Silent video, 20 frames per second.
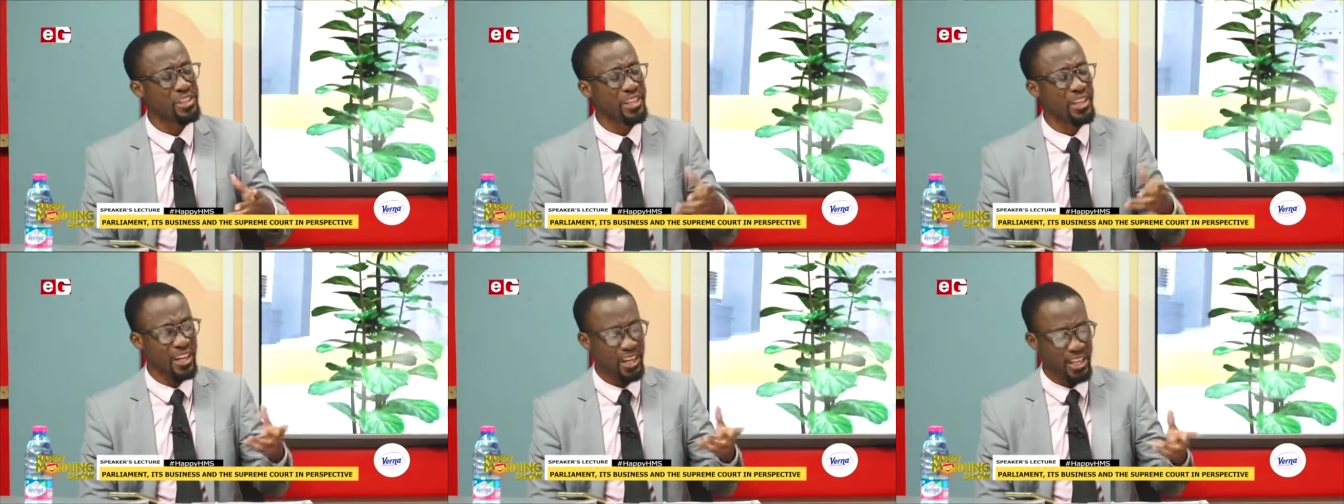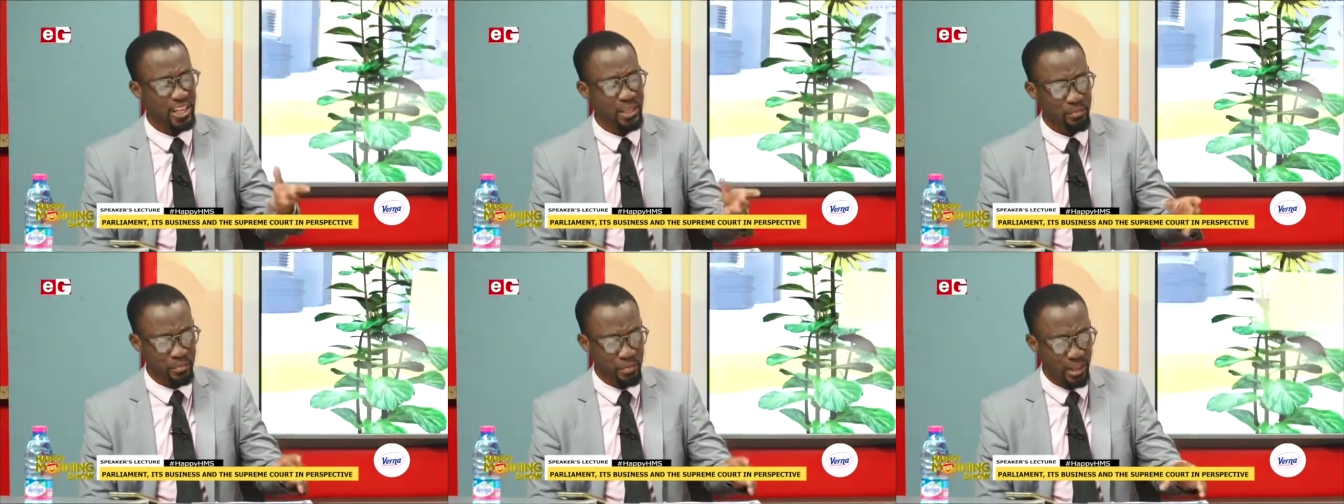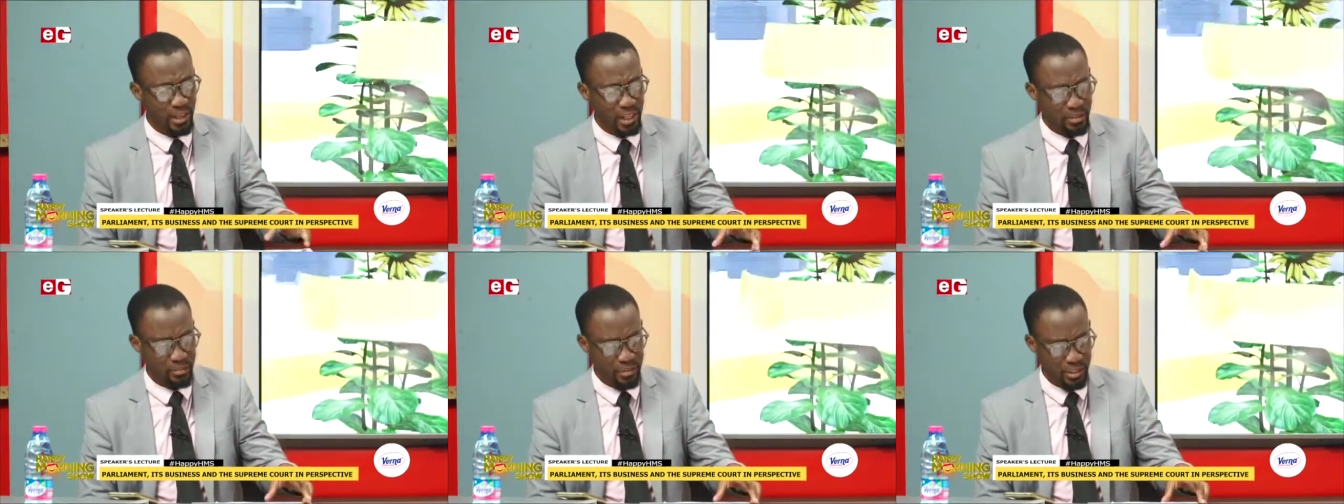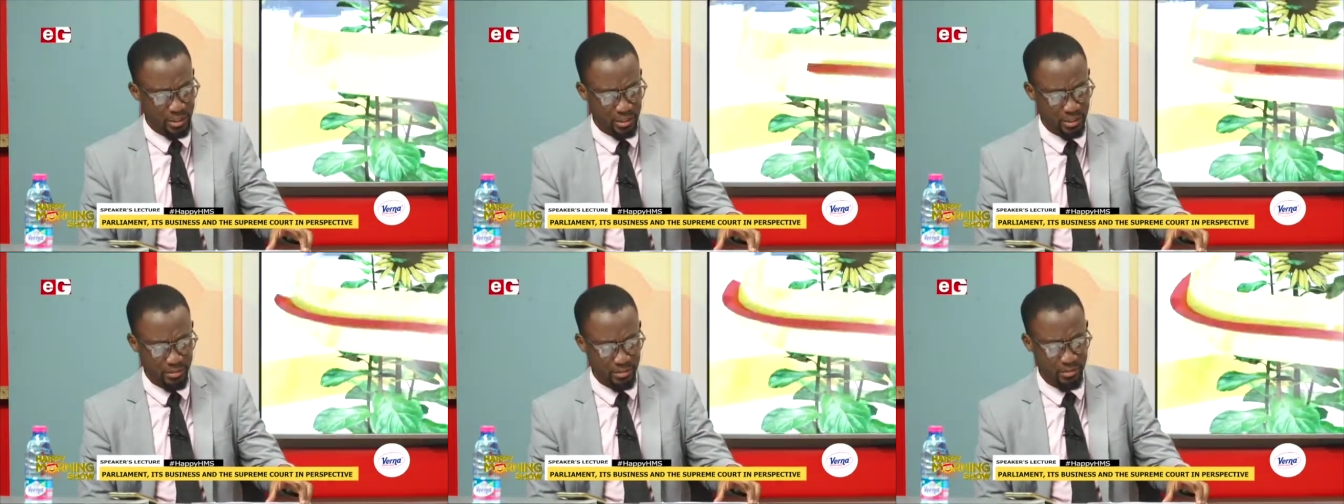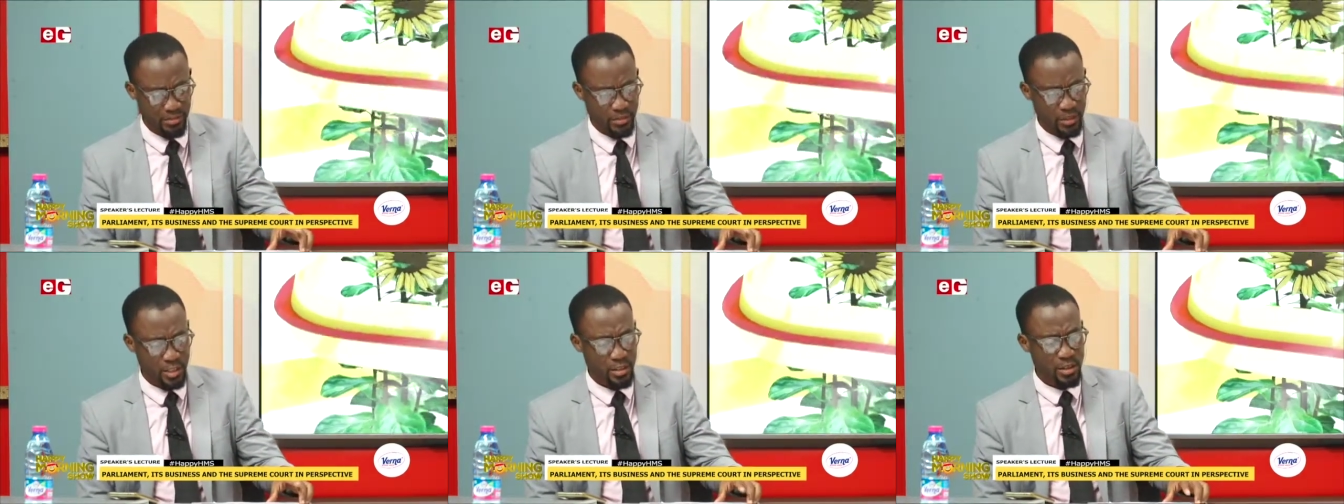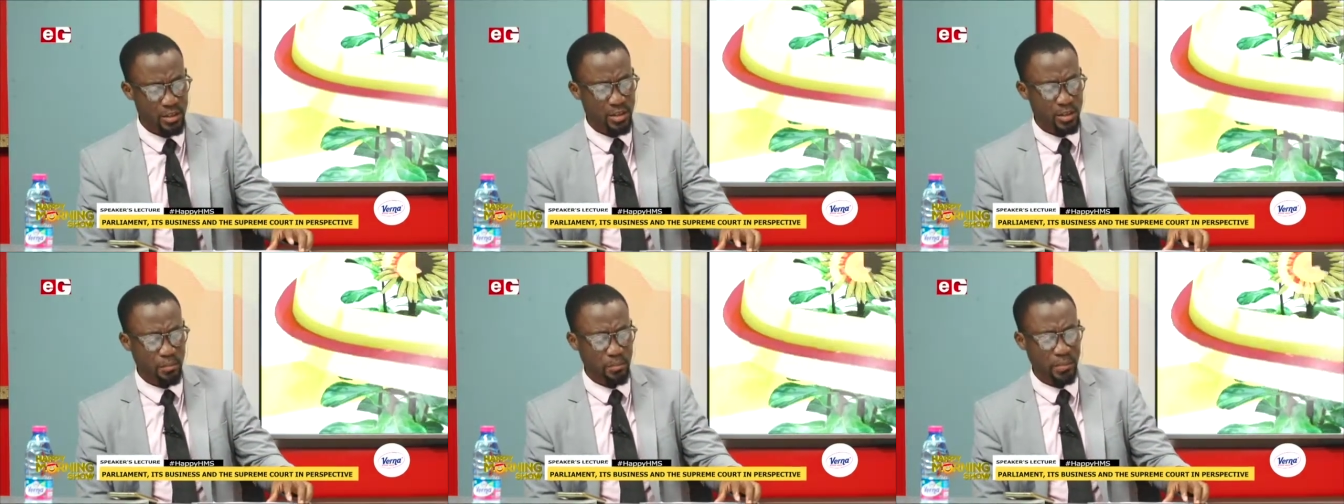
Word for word: in absolutely. Parliament. But